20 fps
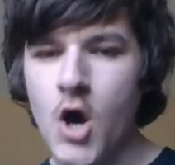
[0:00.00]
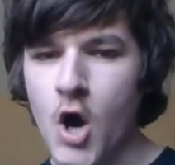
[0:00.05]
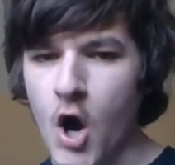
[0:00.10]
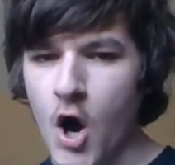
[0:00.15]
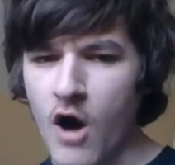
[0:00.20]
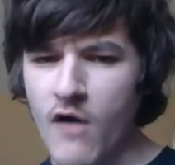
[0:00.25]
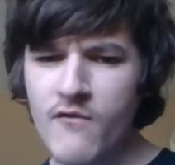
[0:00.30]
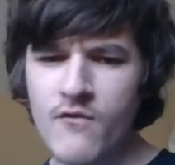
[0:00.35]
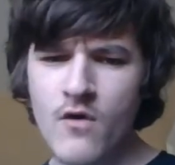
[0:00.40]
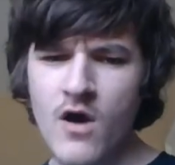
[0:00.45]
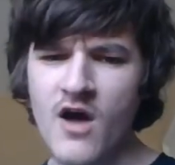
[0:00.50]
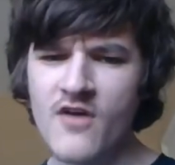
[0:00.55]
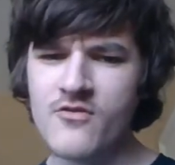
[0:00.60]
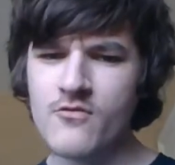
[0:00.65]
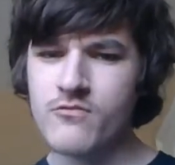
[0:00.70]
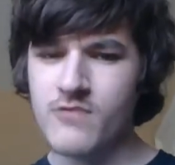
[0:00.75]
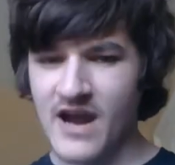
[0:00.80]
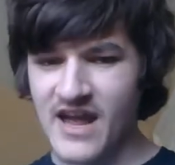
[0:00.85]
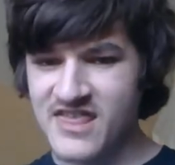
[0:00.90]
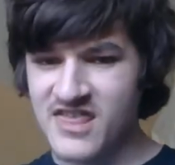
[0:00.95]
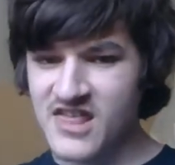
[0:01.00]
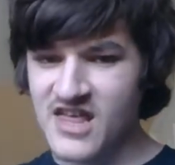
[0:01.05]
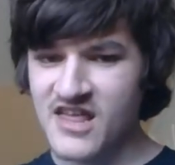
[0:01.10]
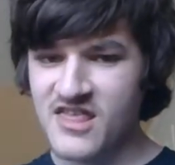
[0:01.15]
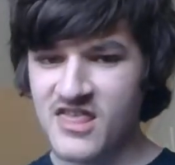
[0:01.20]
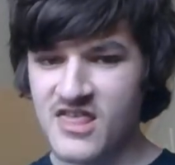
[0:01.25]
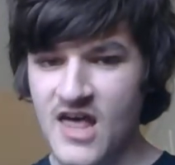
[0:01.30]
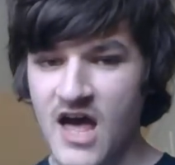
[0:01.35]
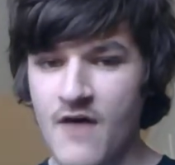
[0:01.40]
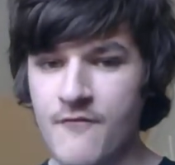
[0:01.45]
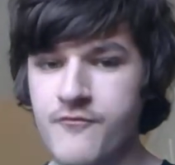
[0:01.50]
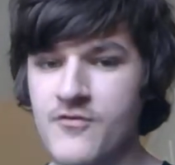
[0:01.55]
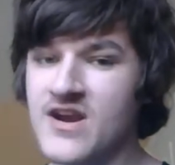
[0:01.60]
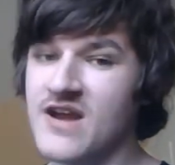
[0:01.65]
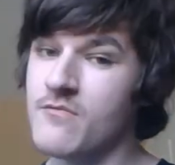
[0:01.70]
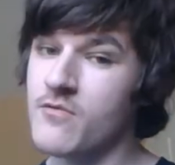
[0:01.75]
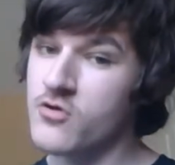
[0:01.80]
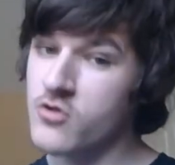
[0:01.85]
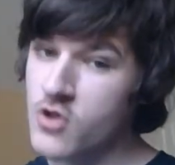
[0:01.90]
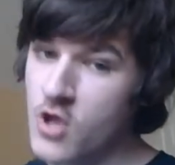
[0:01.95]
Overall, the racing itself, when
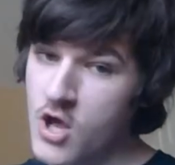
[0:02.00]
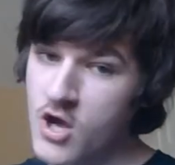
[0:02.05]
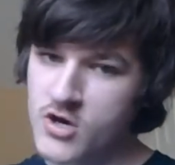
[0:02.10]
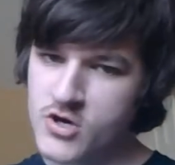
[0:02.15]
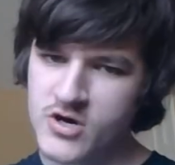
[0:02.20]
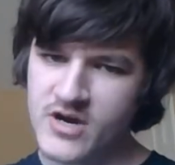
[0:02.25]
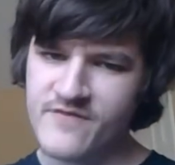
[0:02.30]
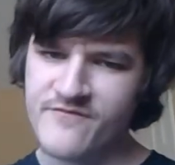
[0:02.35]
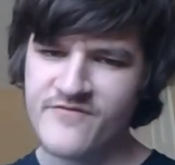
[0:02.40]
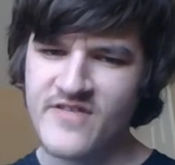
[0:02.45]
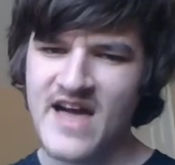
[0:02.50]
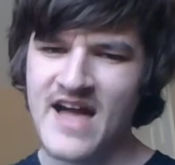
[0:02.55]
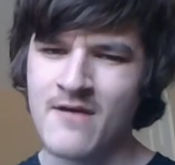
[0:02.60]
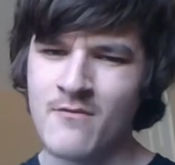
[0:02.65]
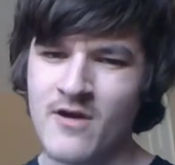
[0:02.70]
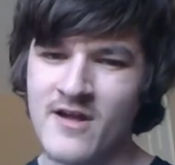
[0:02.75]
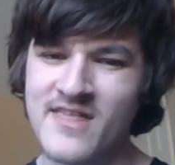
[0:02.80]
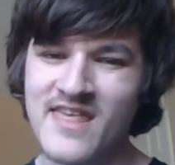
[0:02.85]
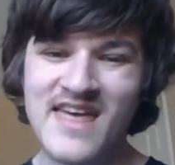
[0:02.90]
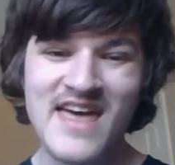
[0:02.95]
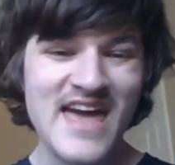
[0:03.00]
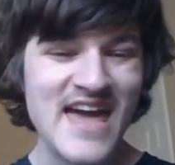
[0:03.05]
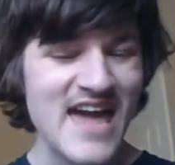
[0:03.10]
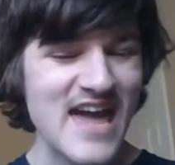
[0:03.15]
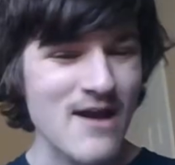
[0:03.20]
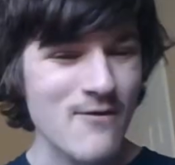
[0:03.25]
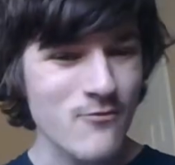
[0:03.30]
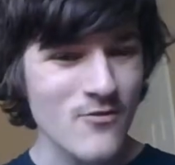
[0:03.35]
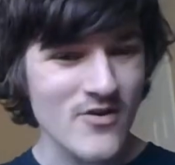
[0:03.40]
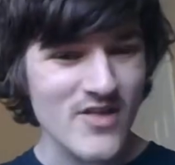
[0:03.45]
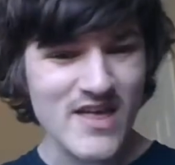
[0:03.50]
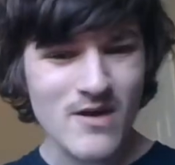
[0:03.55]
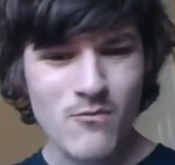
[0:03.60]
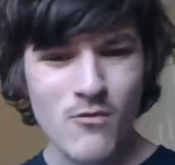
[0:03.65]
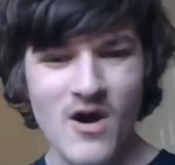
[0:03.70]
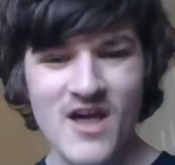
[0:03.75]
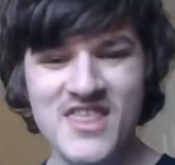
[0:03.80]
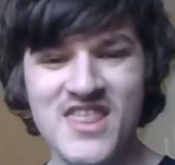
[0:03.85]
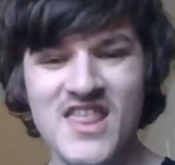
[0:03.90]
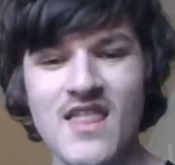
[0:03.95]
they were long green flag runs, it really
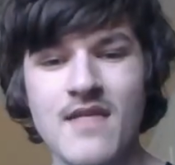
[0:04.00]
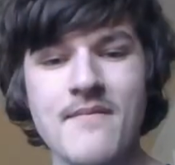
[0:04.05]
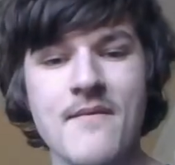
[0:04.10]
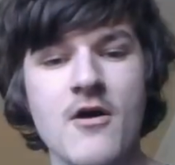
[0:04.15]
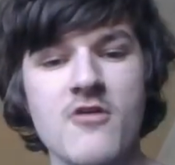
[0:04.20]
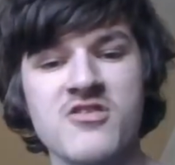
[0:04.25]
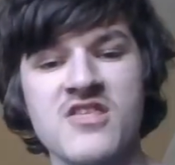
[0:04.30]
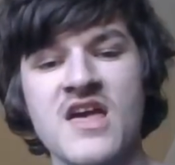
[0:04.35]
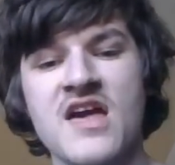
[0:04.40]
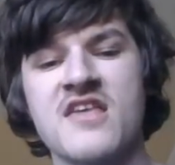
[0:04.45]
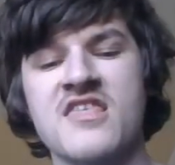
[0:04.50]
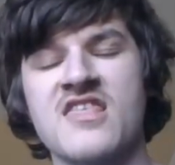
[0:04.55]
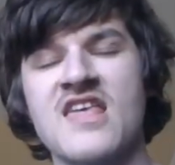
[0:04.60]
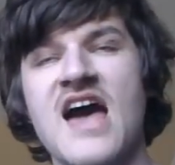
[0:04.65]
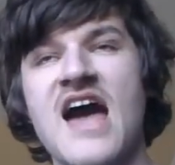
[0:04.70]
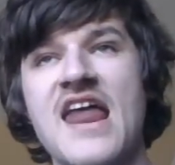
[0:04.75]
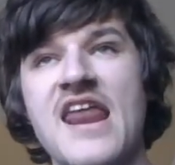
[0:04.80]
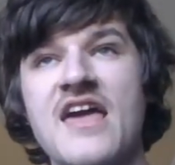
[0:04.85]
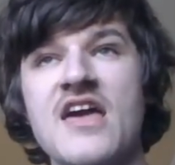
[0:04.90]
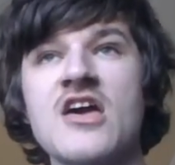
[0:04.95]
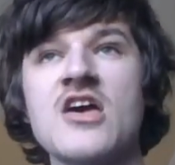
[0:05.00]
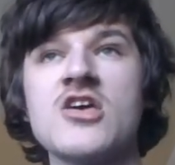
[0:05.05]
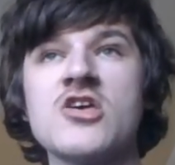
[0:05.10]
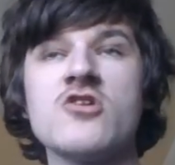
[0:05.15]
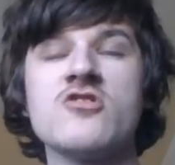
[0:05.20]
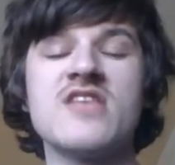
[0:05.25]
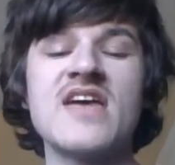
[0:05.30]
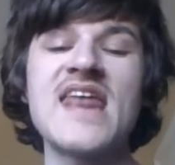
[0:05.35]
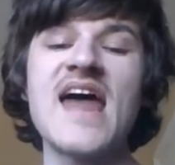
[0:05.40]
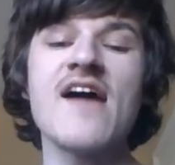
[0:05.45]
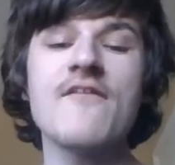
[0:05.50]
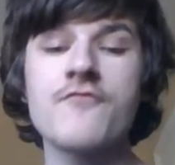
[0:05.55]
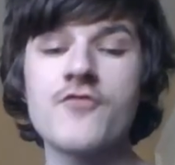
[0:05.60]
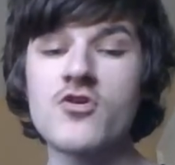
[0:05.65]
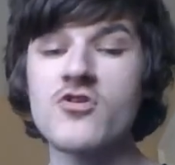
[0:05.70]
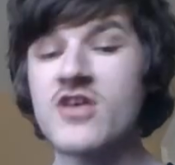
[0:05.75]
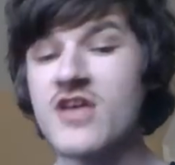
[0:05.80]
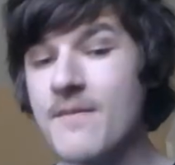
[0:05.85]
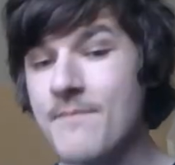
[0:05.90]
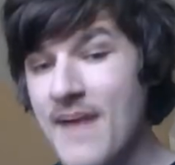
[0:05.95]
wasn't the most exciting. You did have
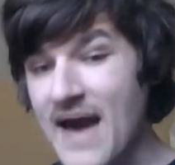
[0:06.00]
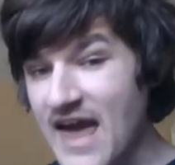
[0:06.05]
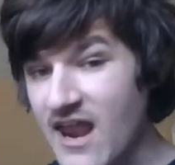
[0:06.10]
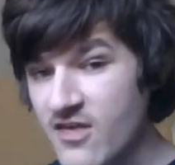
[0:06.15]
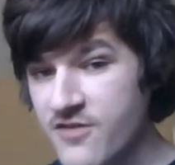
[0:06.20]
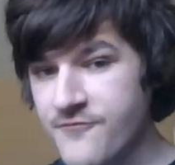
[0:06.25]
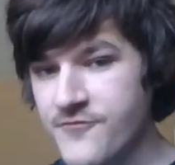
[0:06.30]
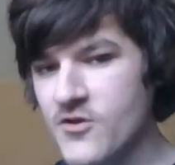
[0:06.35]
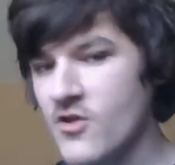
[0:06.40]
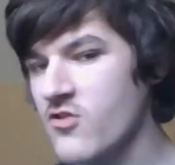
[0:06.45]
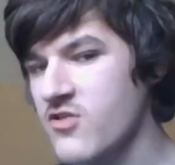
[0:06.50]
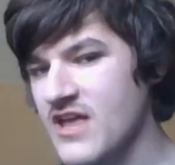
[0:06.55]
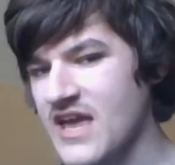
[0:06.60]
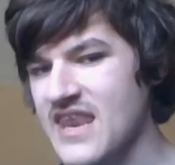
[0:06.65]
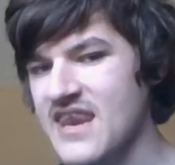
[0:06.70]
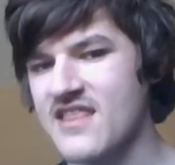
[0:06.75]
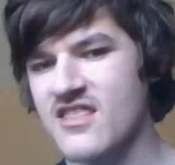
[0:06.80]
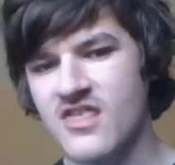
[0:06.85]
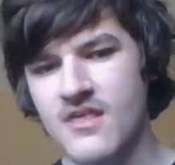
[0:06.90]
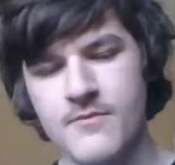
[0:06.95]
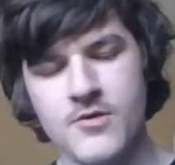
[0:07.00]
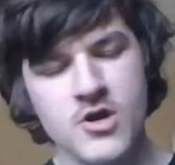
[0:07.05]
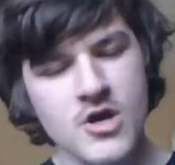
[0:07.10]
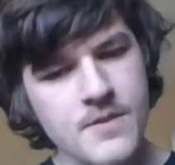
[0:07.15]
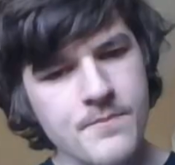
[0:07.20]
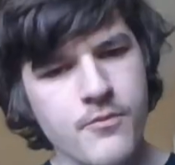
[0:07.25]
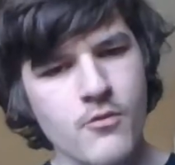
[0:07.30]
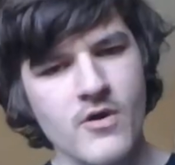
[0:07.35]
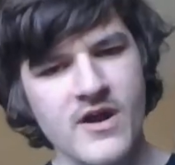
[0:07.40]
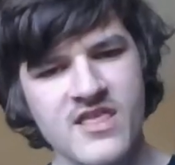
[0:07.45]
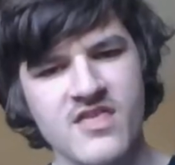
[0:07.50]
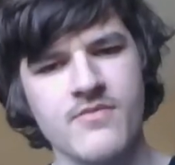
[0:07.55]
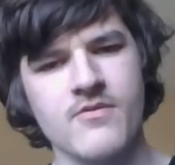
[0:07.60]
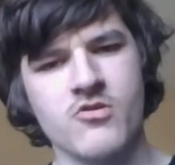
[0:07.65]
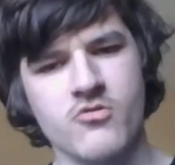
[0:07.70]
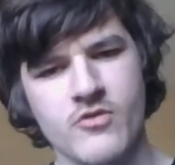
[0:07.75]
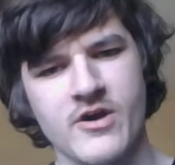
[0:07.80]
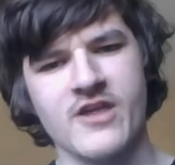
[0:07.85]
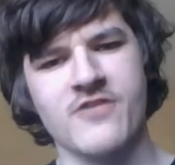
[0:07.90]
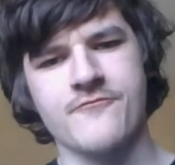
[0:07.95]
really good battles for the lead and some good points in
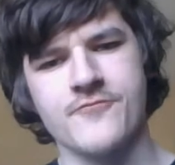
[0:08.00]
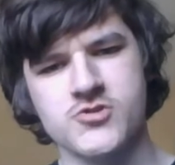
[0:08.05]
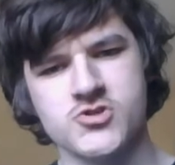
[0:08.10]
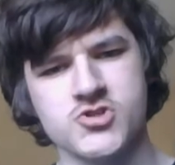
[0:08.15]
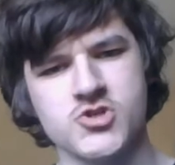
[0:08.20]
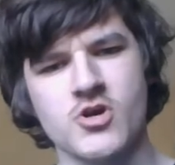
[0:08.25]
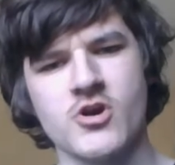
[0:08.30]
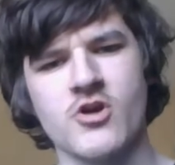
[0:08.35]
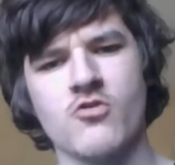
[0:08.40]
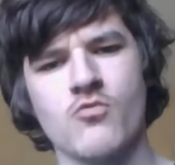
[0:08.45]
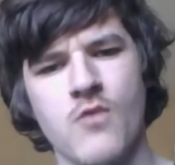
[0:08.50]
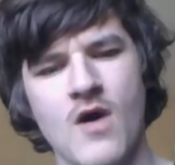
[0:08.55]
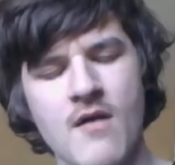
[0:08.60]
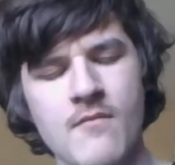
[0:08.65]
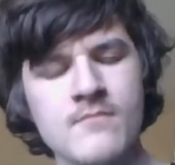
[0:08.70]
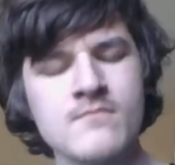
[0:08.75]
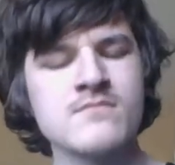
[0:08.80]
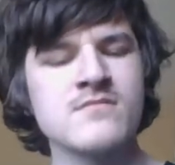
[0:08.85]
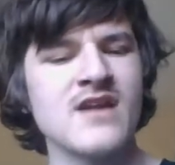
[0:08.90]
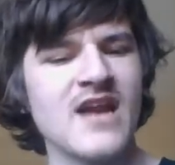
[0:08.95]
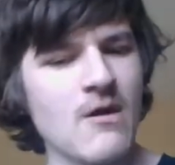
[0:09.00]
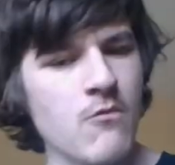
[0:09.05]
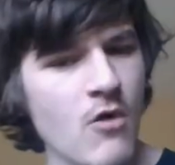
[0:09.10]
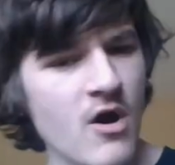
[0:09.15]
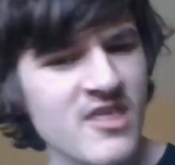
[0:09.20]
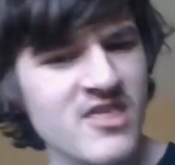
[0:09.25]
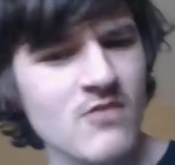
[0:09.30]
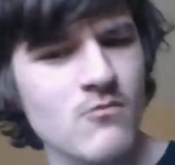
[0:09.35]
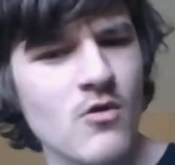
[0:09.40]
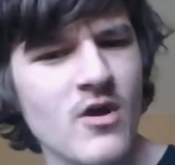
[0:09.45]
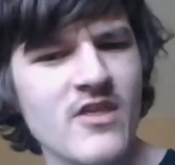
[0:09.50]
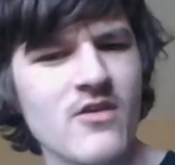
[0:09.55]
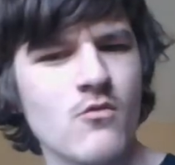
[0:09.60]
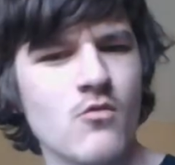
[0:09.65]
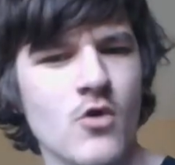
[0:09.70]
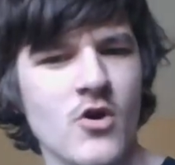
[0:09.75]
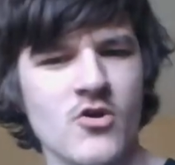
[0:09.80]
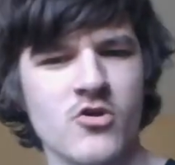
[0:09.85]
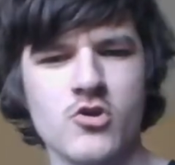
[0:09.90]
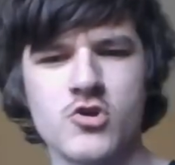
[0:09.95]
this race for sure as well. It wasn't one of the
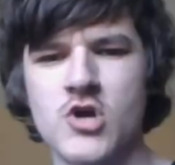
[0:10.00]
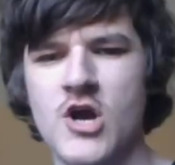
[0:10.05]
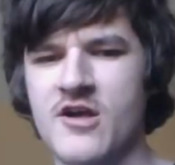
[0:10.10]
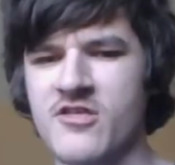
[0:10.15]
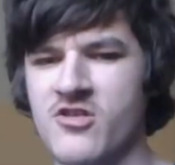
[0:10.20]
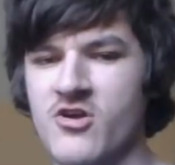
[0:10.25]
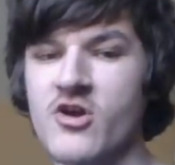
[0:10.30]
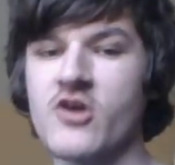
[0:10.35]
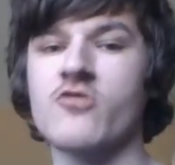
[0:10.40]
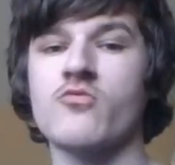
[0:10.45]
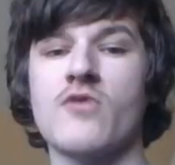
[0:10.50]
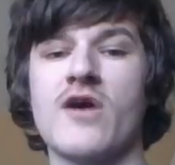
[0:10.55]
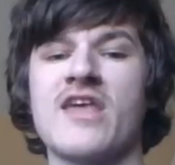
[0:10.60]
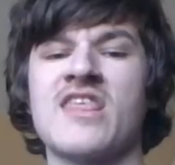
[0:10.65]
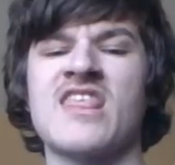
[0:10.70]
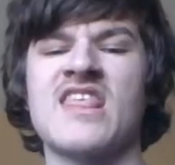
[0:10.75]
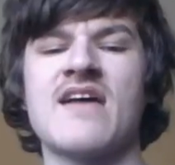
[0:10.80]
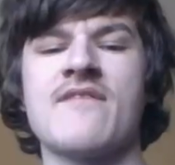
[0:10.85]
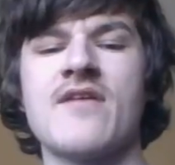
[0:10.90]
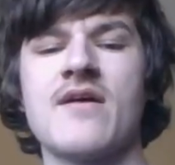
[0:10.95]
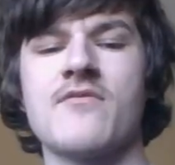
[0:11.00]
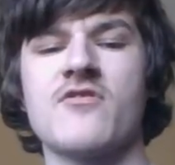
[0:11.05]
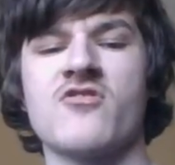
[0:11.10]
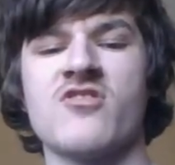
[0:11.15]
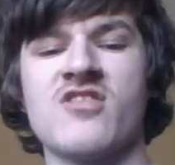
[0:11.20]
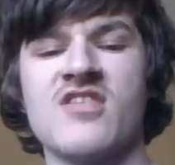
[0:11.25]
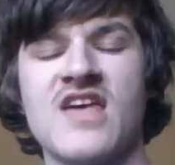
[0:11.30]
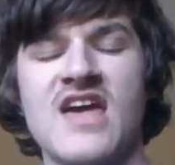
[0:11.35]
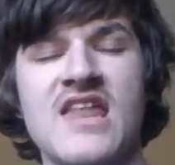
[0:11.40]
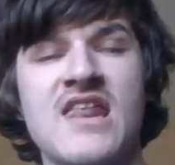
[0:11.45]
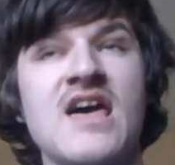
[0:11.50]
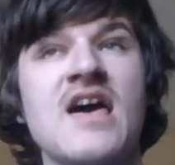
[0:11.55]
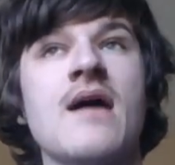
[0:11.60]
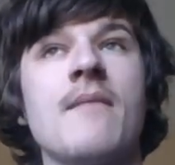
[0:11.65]
worst Truck Series races I've ever seen,